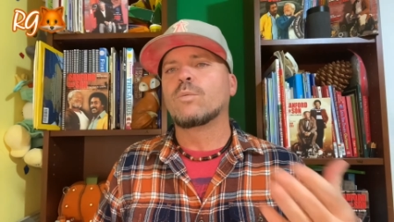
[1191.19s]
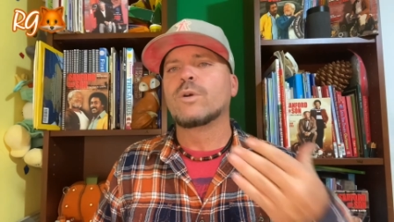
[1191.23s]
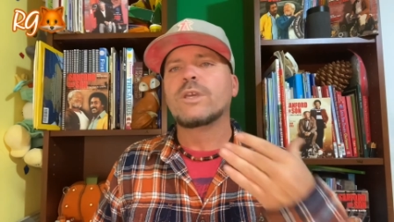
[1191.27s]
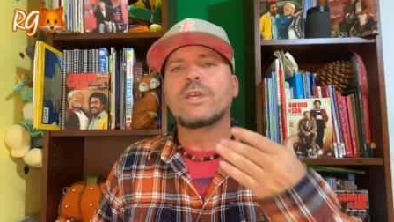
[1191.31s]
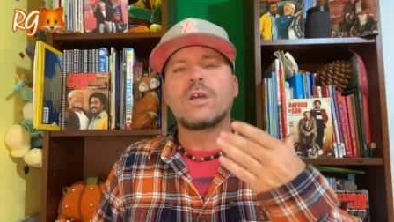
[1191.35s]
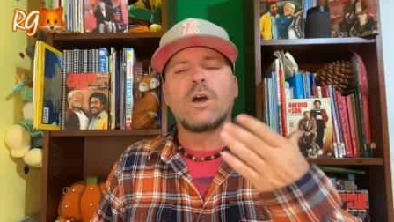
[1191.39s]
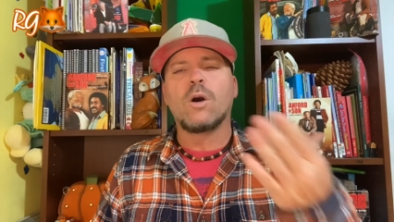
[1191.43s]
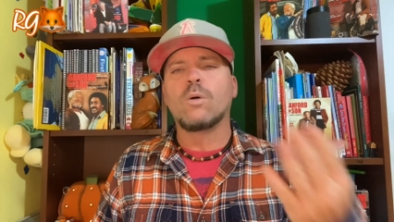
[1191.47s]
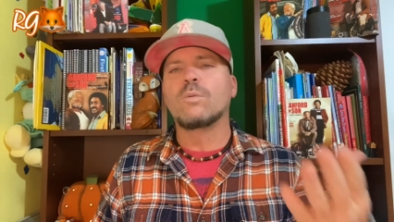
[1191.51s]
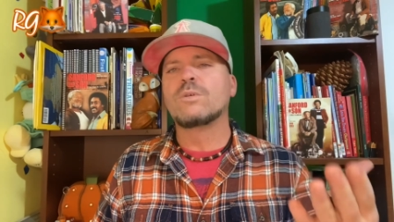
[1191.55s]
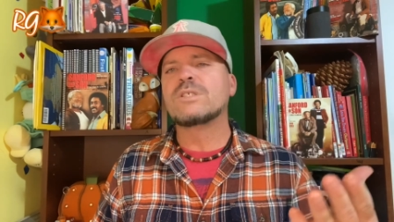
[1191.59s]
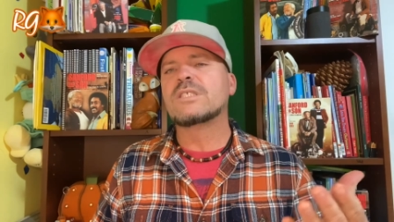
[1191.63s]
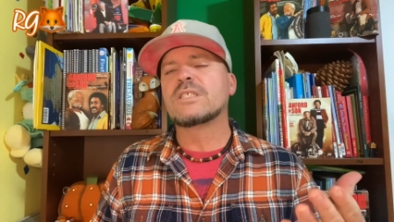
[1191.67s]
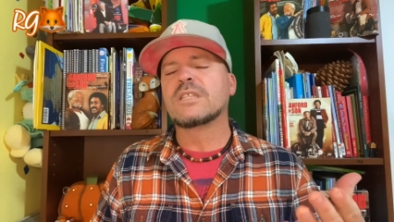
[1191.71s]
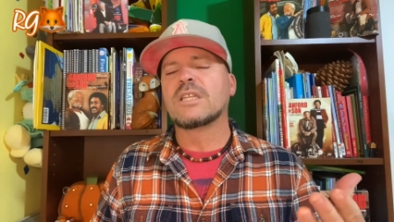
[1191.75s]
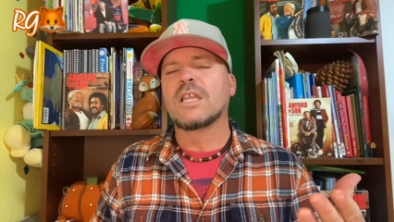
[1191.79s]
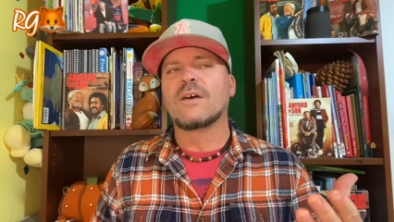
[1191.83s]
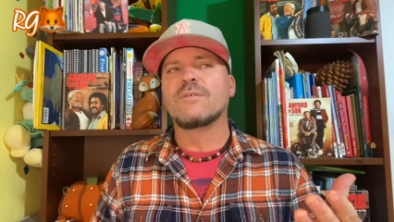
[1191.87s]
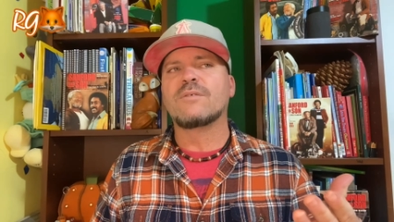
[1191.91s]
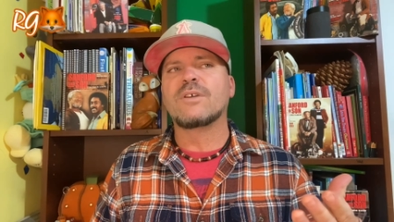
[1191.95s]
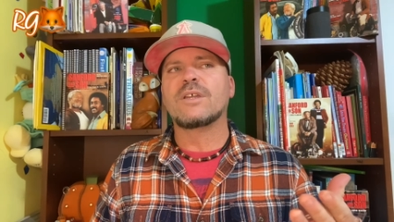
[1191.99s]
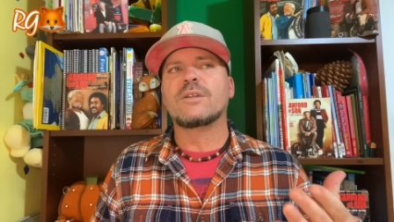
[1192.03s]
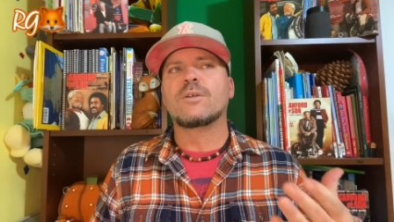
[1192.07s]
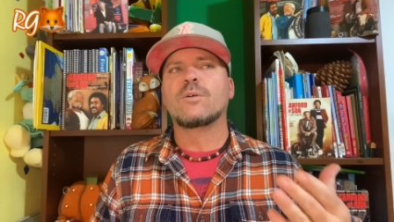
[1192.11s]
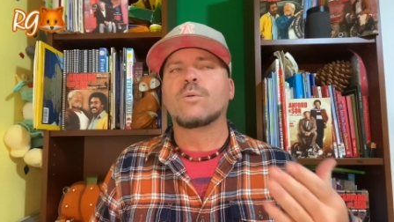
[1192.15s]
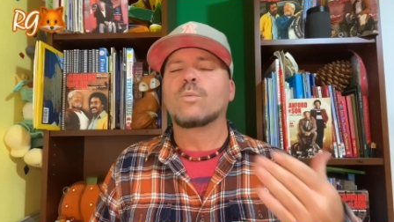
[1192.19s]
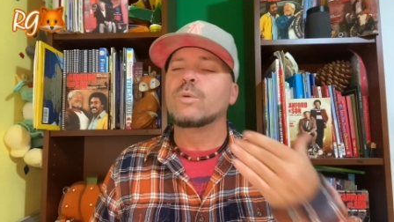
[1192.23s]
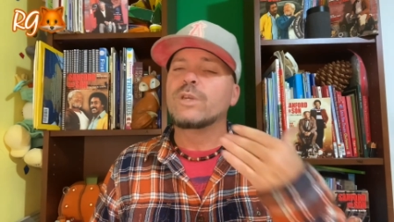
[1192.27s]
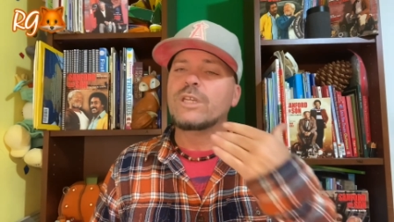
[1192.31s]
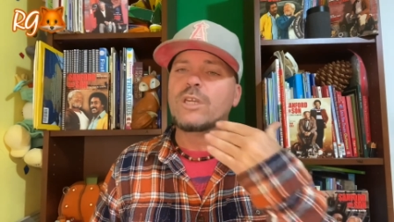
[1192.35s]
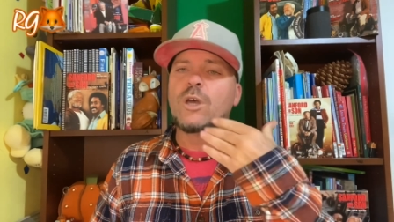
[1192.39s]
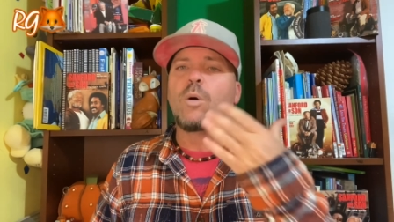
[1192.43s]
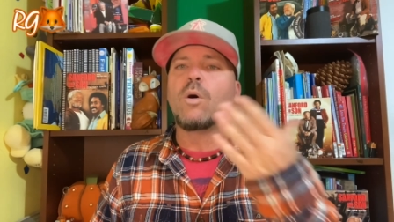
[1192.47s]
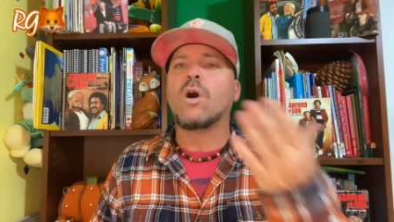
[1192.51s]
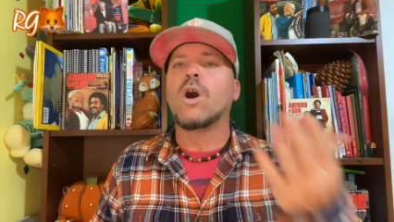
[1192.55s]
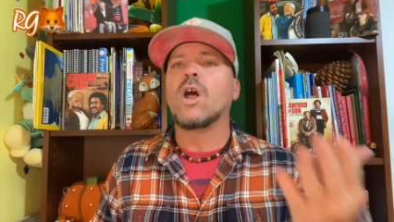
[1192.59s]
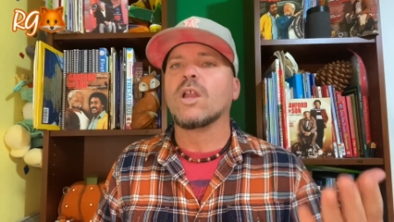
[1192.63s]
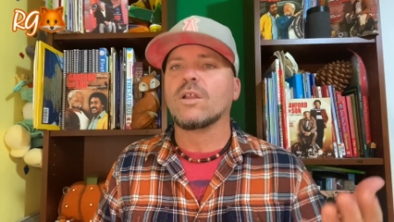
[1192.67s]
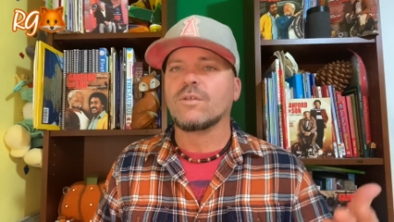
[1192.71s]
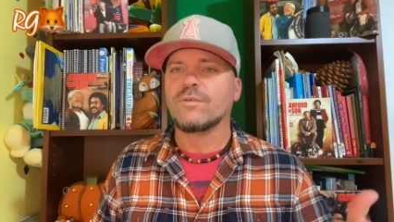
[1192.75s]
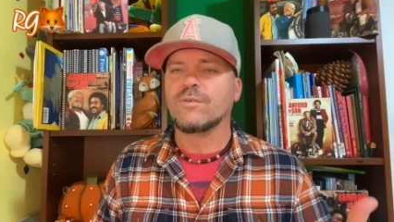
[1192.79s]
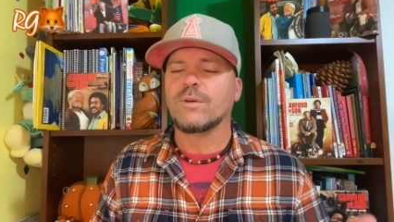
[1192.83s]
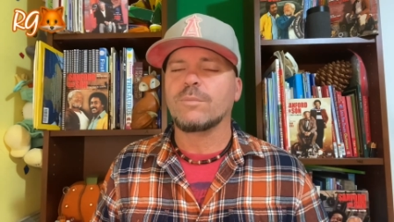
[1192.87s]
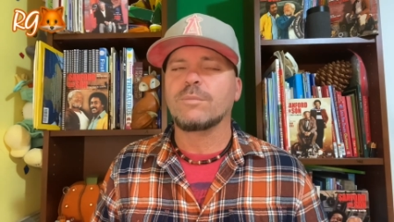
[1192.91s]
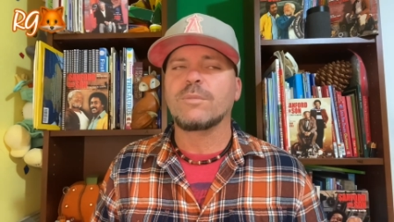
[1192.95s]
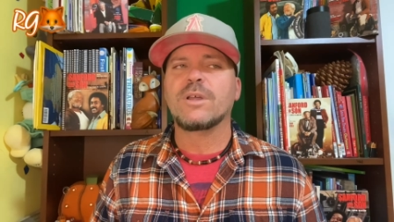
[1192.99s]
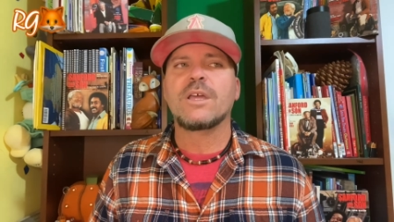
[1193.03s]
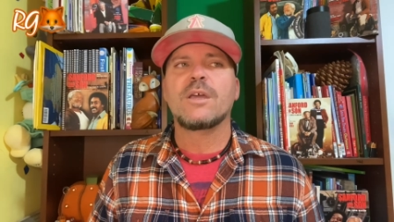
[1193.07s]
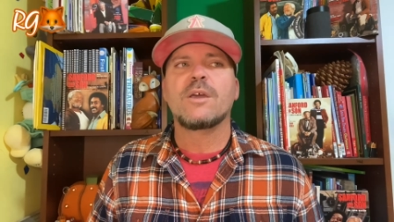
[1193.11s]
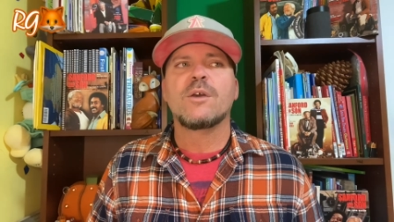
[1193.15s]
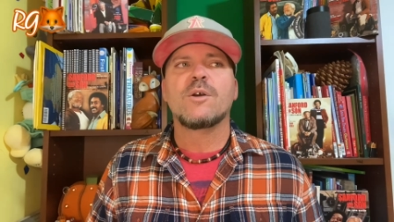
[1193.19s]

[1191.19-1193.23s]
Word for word: We always love it. We know all of them.